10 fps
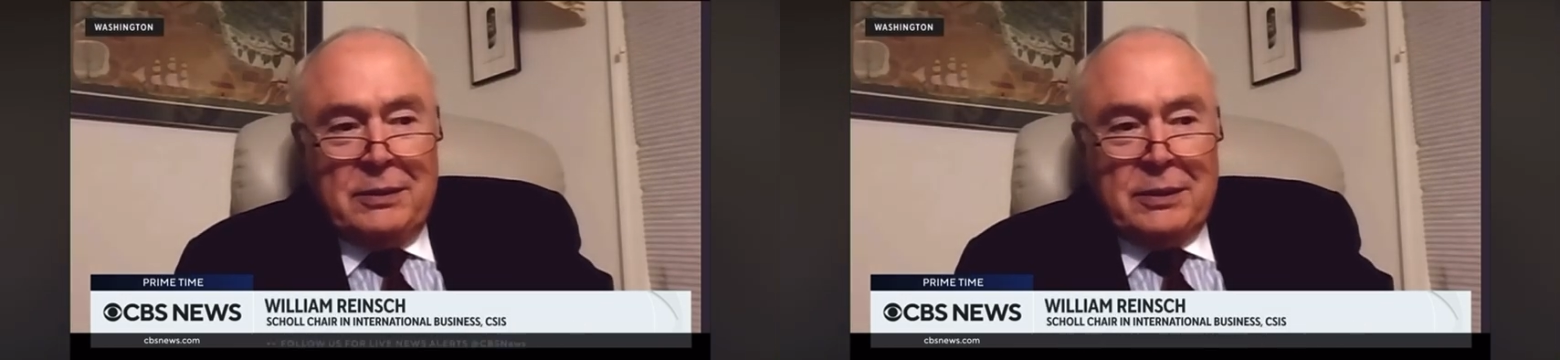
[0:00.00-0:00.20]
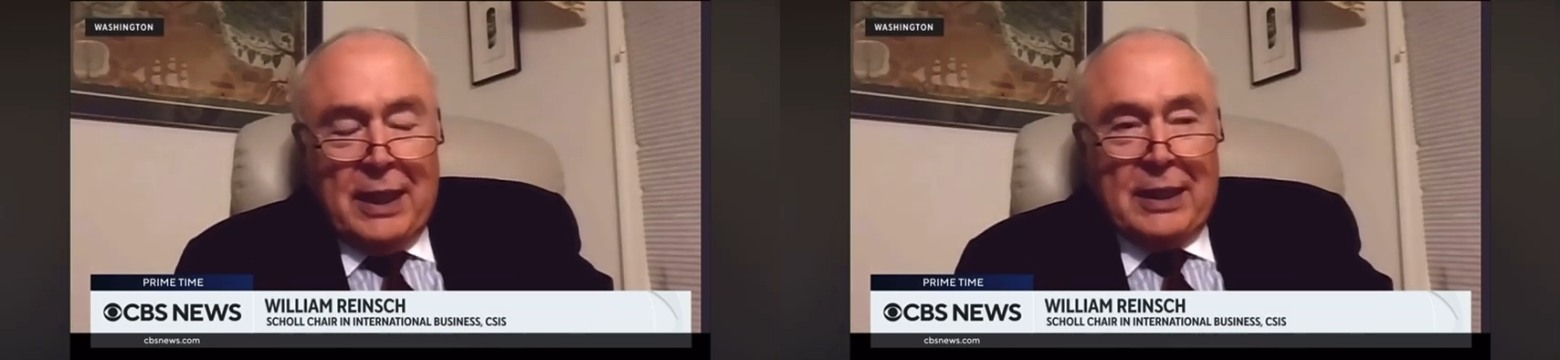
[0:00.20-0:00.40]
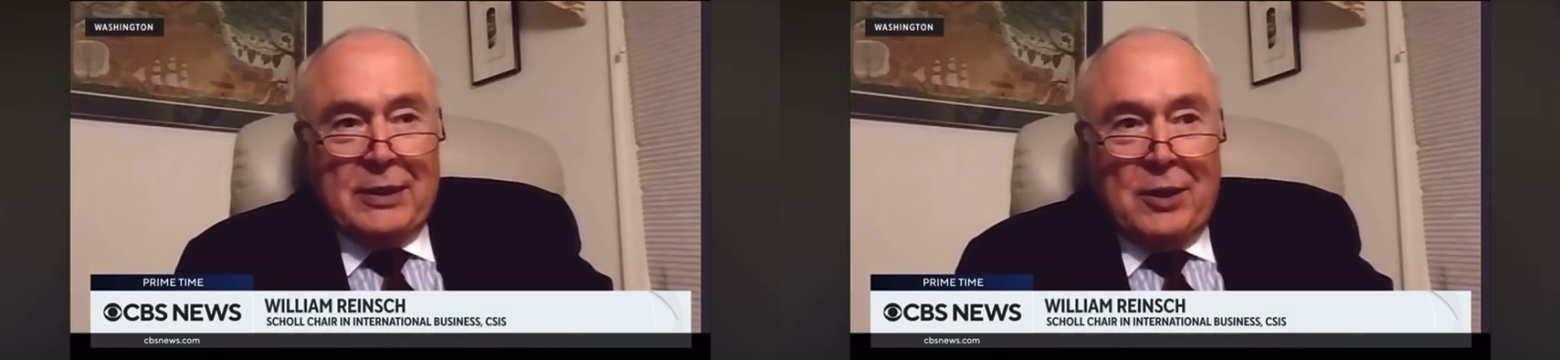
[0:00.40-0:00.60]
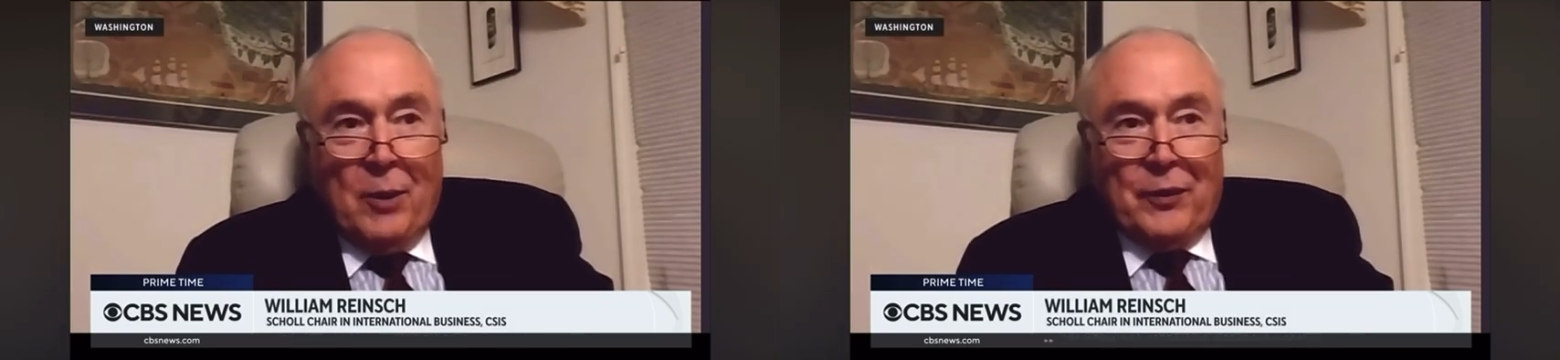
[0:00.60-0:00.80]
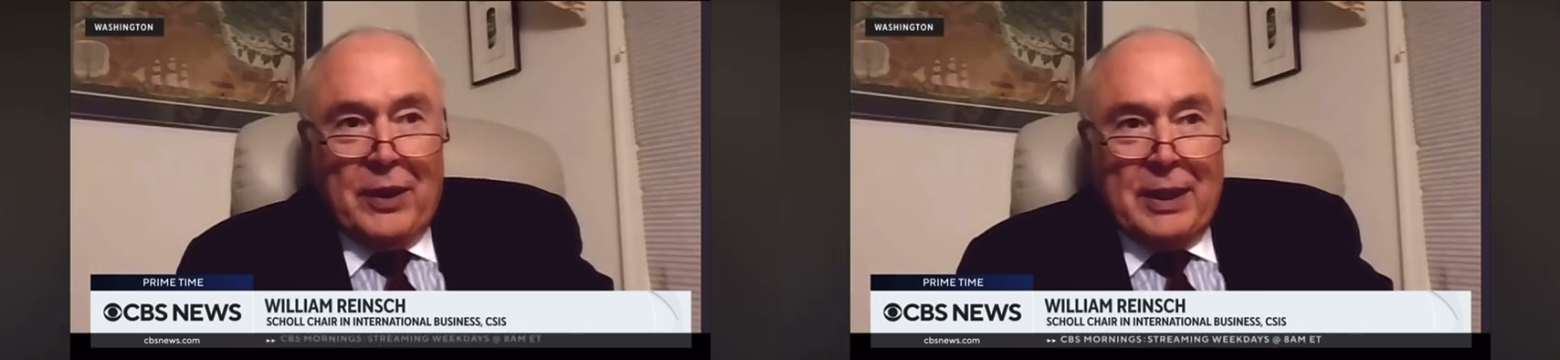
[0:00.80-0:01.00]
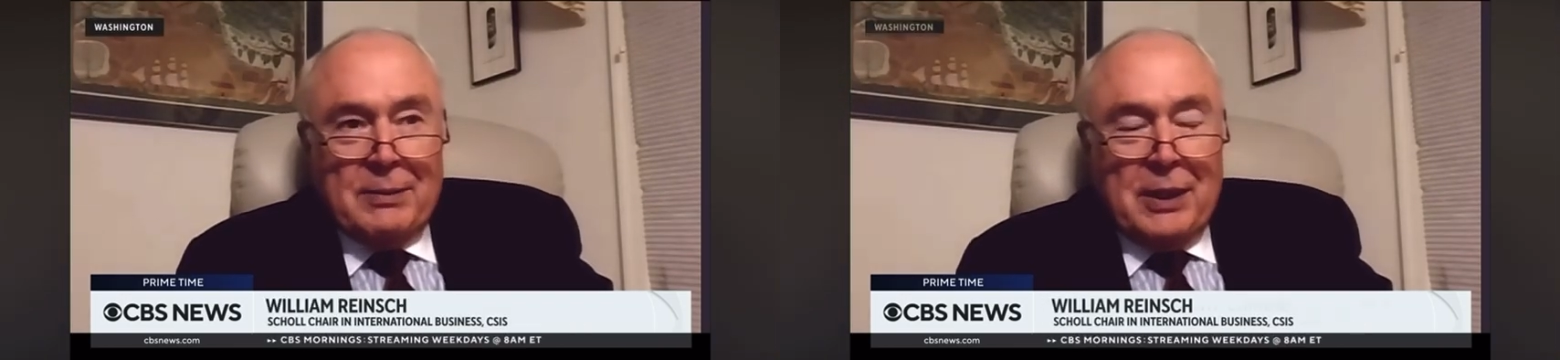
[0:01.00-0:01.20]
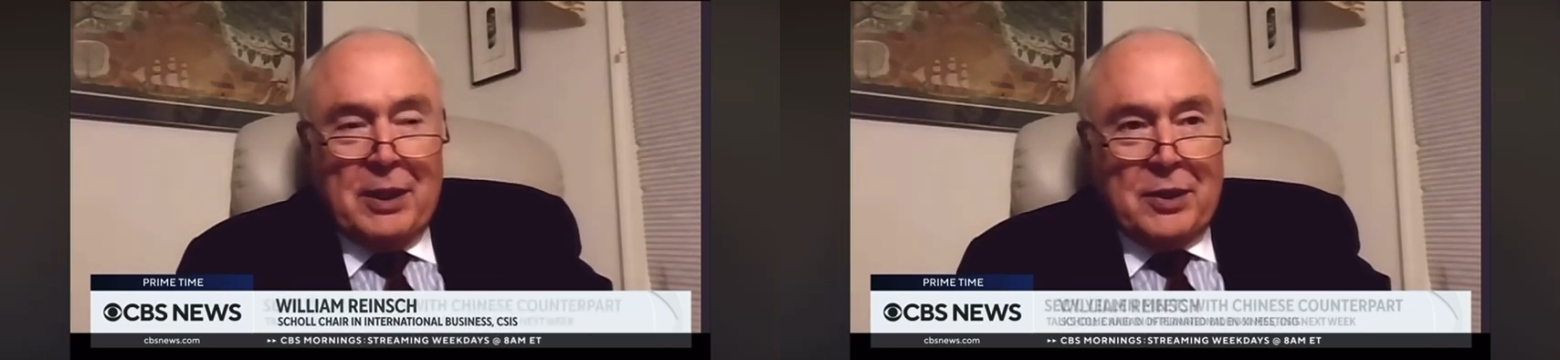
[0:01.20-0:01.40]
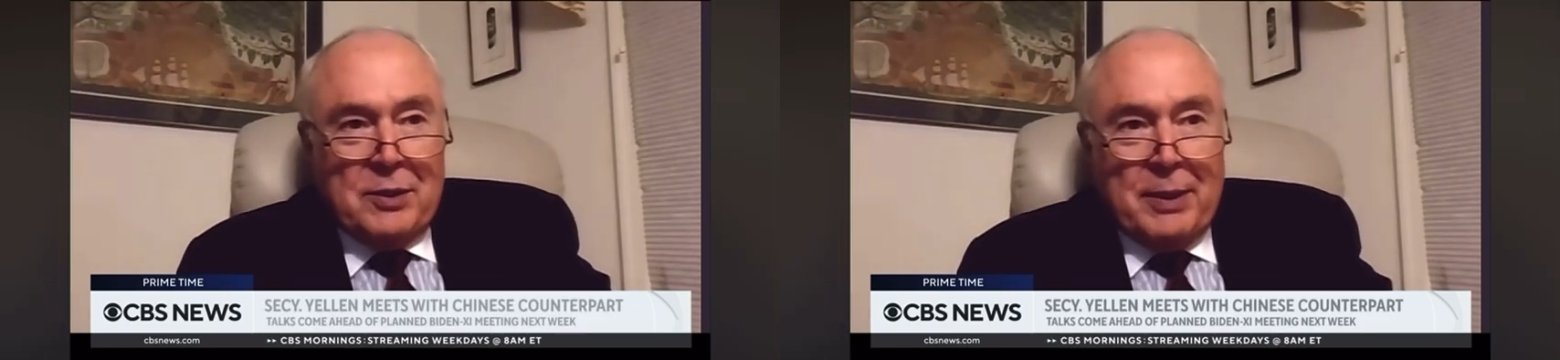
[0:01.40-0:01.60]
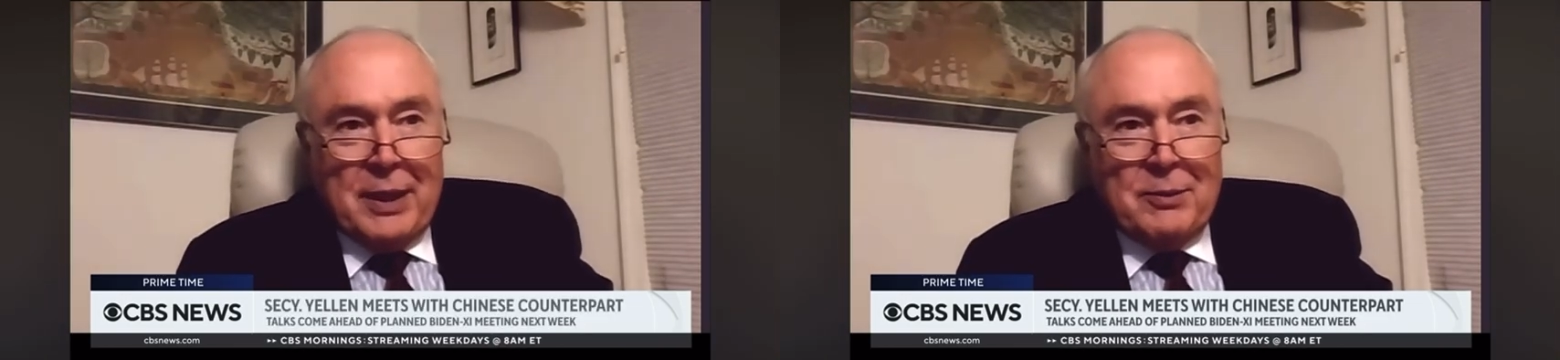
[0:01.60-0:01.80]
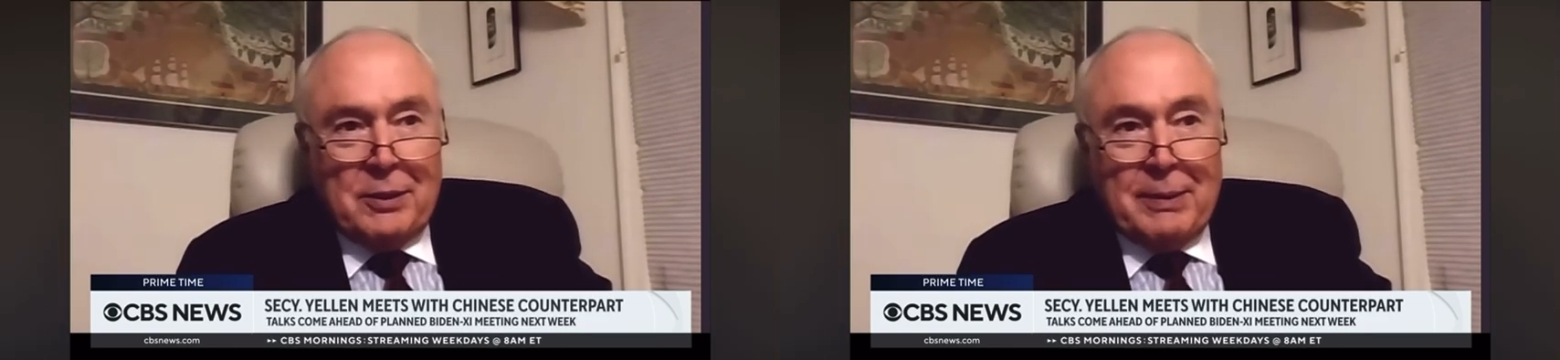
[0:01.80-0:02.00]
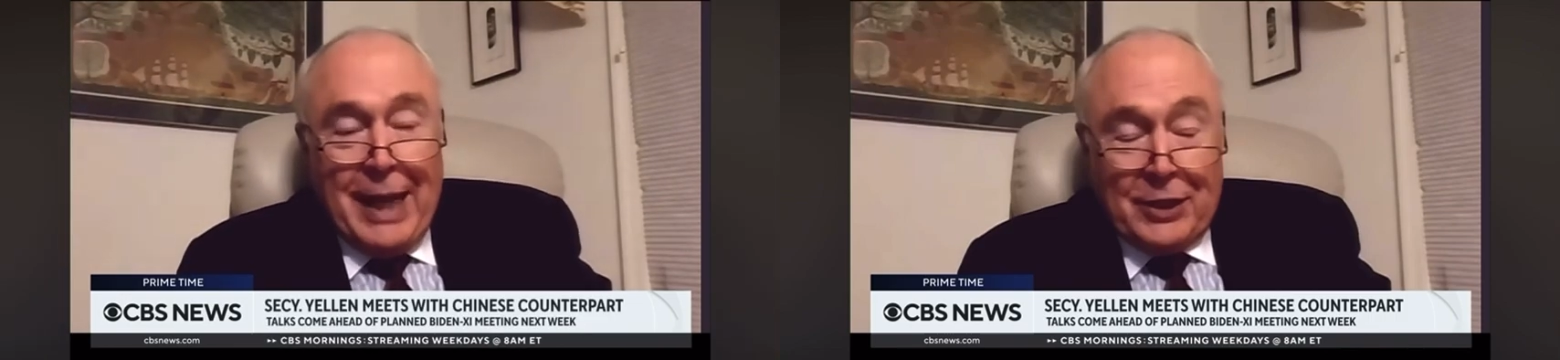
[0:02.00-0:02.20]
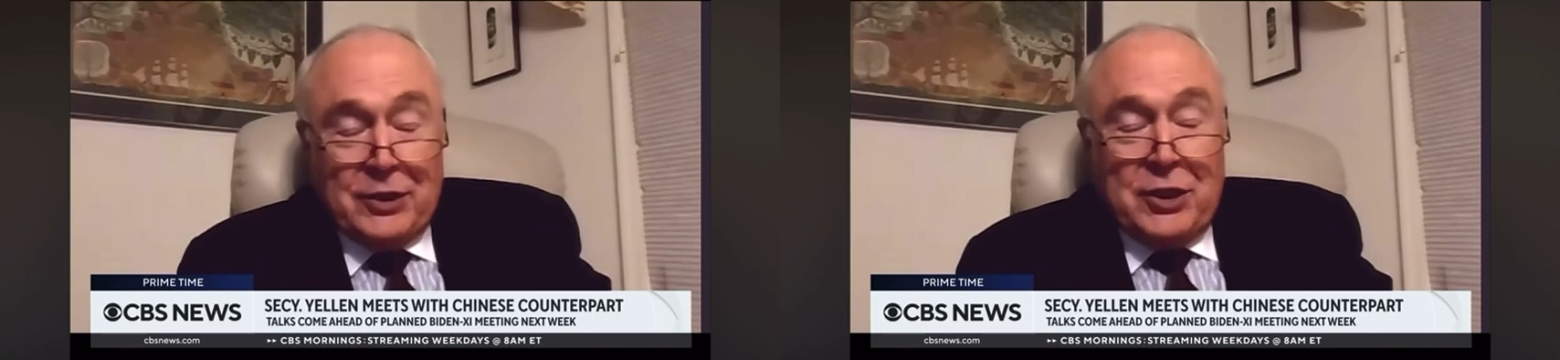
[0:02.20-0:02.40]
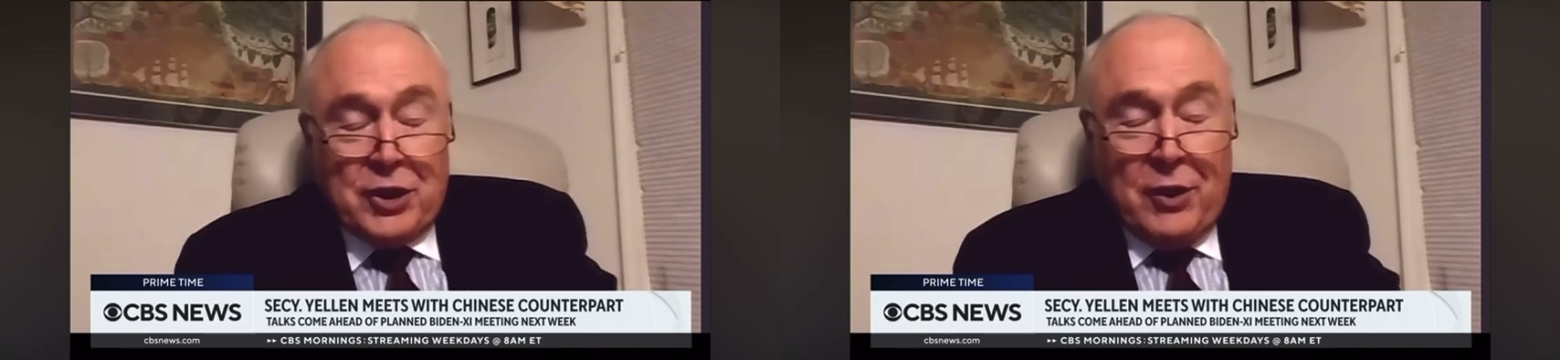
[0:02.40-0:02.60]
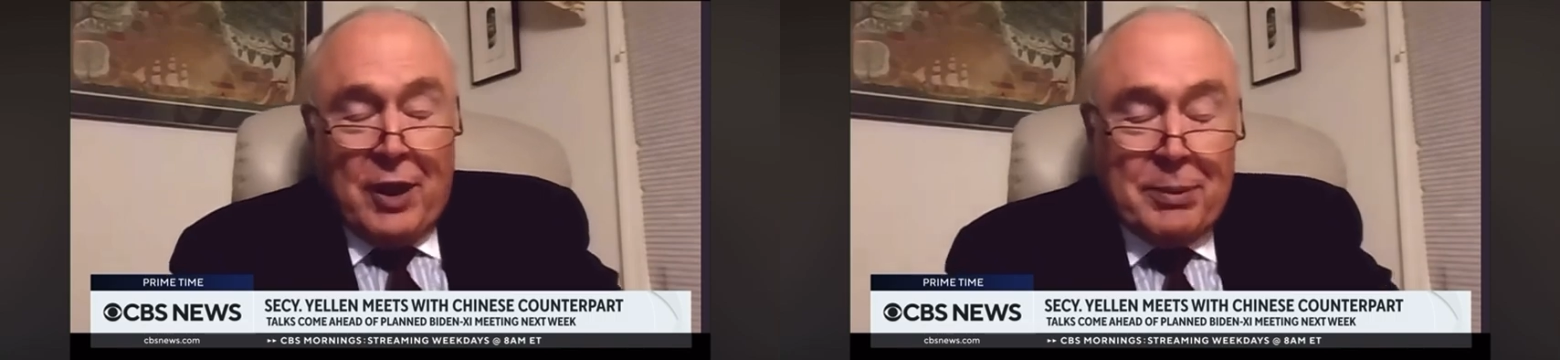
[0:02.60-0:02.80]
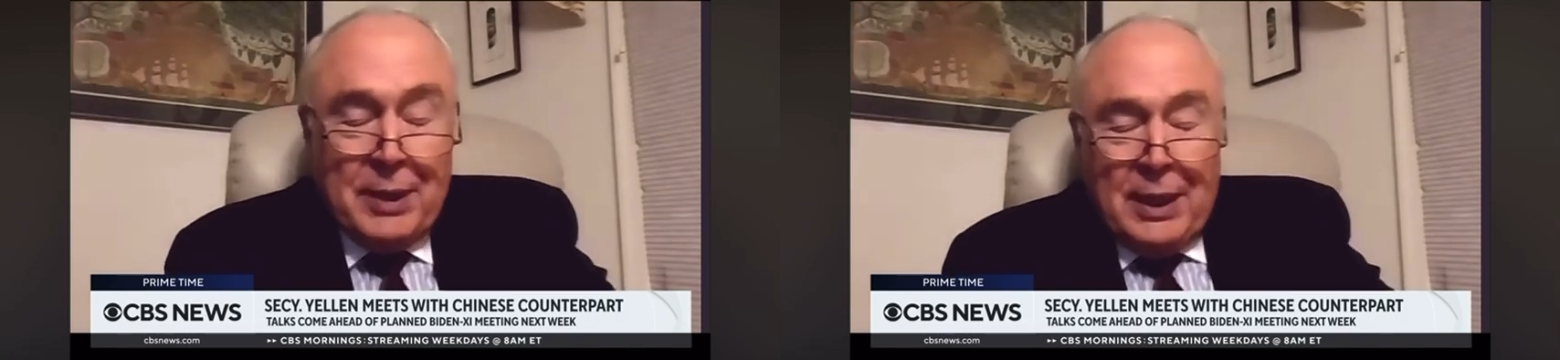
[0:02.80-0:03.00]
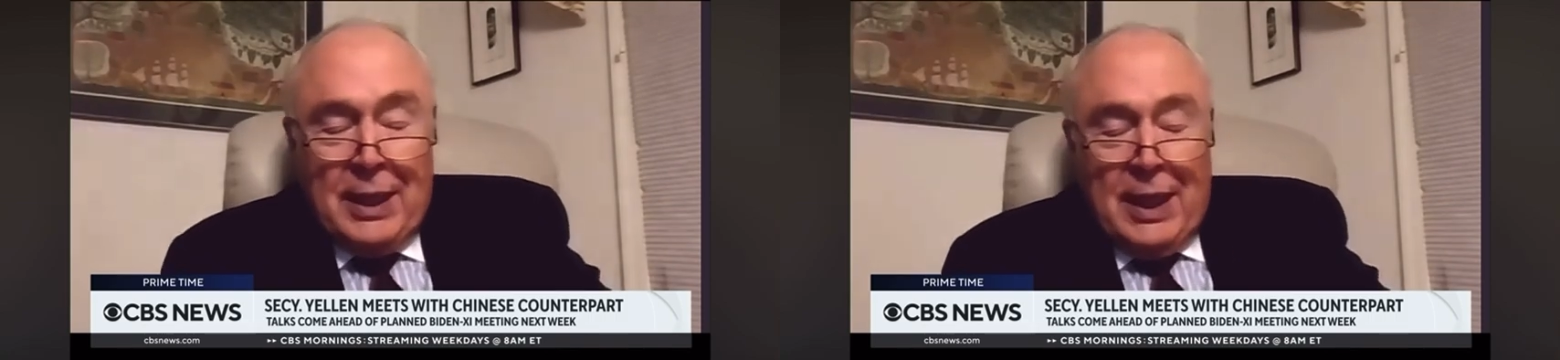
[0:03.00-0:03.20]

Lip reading: and hopefully Xi Jinping will actually show up